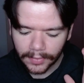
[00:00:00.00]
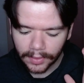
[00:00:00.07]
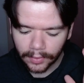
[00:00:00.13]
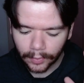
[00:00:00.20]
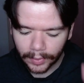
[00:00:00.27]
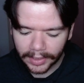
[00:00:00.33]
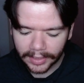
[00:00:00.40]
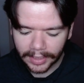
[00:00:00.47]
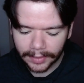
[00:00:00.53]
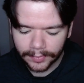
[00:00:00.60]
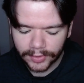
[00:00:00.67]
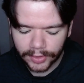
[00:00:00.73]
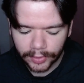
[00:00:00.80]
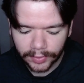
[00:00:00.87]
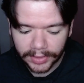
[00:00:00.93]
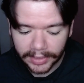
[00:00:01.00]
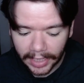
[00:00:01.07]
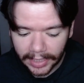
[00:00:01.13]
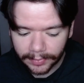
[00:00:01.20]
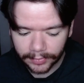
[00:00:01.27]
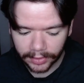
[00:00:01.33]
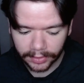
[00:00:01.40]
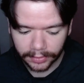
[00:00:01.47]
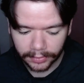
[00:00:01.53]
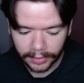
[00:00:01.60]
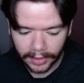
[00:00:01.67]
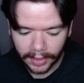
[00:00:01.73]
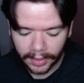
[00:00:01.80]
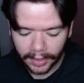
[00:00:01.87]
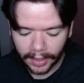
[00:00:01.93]
When it comes to the game, though,
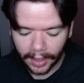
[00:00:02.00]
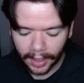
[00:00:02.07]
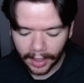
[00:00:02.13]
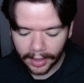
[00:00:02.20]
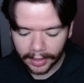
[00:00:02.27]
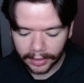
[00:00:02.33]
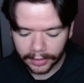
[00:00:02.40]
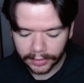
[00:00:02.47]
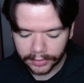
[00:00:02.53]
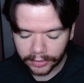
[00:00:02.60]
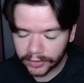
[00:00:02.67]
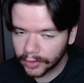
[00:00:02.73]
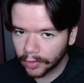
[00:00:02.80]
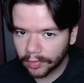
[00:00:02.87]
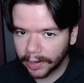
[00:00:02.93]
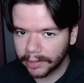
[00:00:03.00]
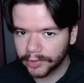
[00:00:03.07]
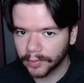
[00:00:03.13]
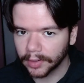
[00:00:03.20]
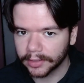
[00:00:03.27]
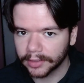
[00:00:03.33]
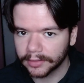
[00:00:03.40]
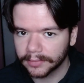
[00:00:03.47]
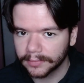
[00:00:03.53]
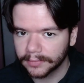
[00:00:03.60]
uh, there's no crouch walking.